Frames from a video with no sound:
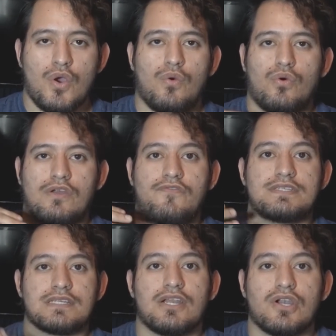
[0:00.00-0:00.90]
or if
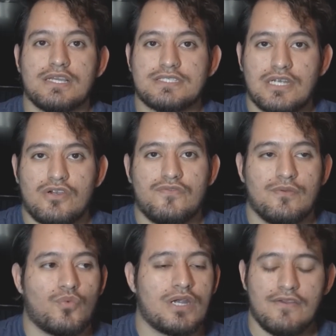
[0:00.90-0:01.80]
it's literally a
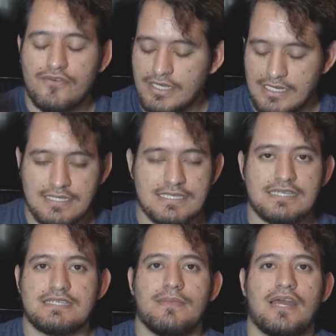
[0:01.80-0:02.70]
seraphim, whatever it is, it
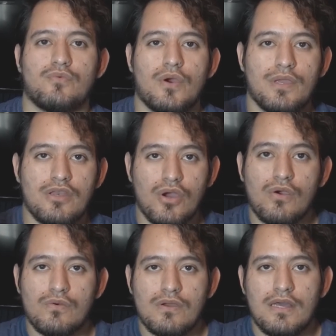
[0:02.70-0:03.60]
doesn't matter. What we
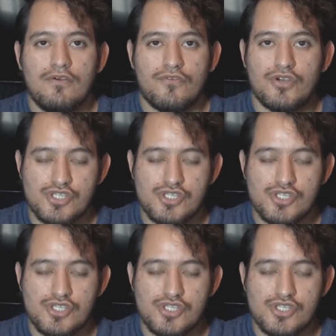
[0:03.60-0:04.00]
know for